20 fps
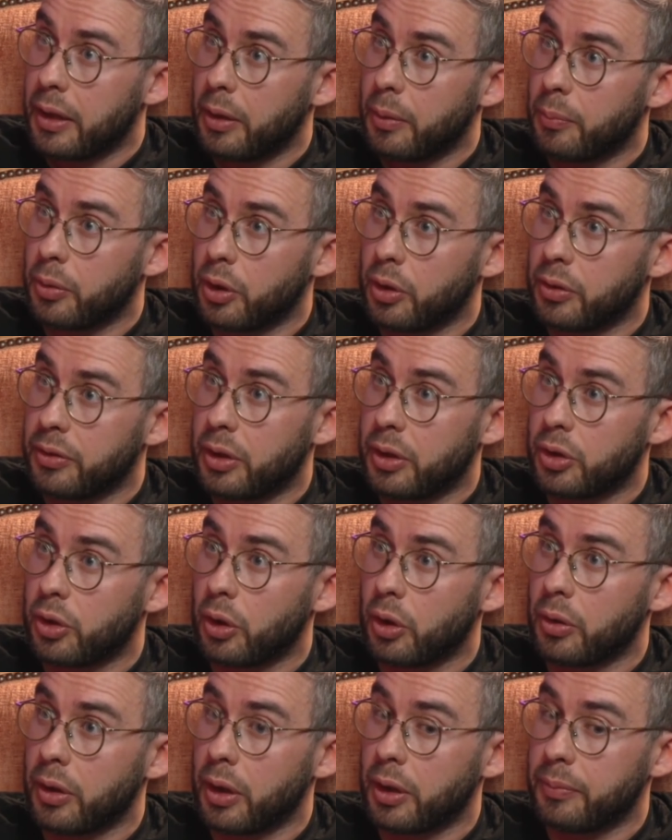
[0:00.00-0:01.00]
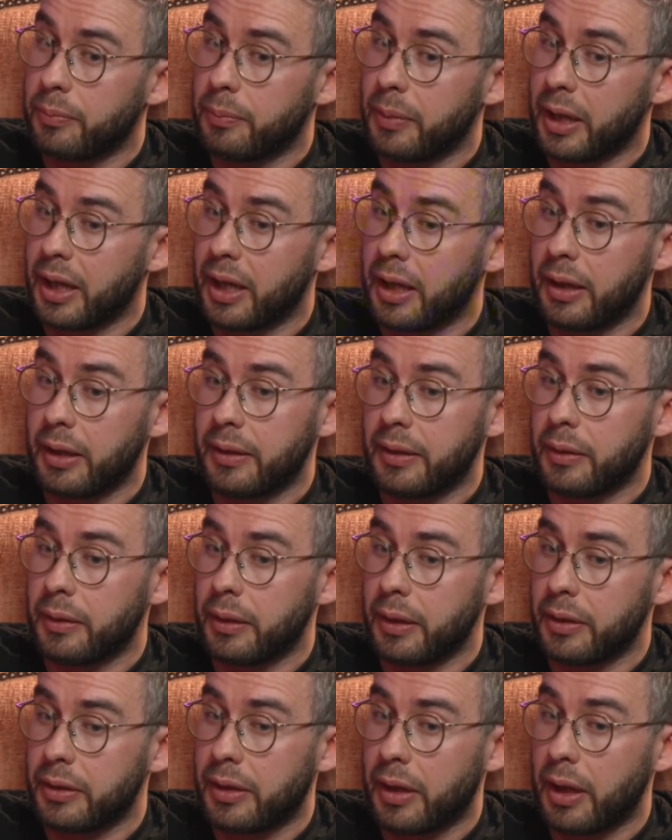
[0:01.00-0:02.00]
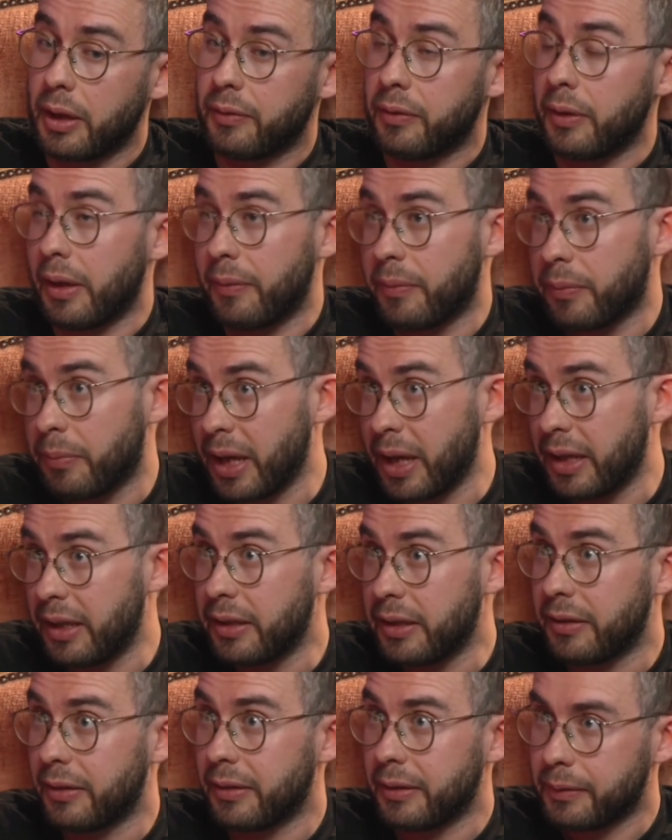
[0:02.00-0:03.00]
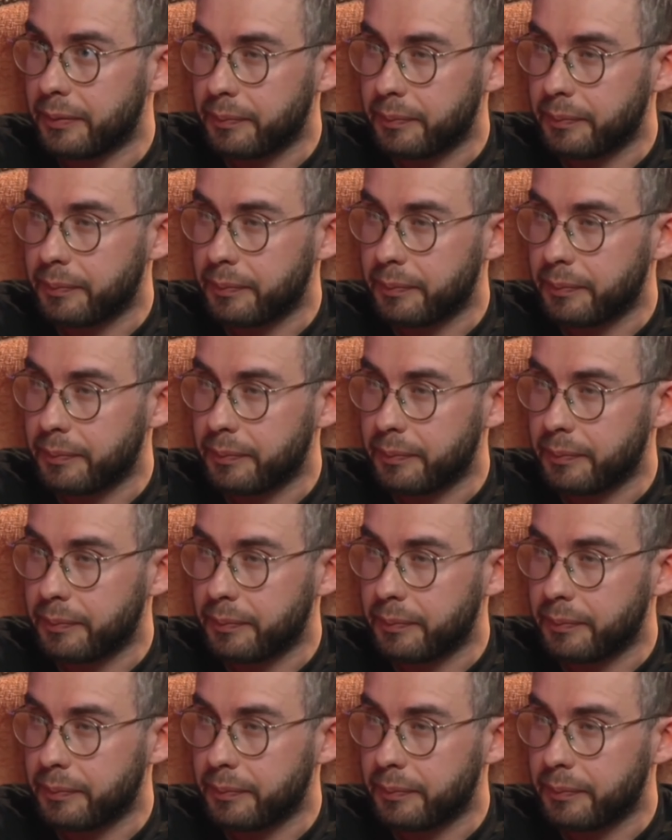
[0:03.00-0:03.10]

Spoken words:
a protocol of being a server, Redis.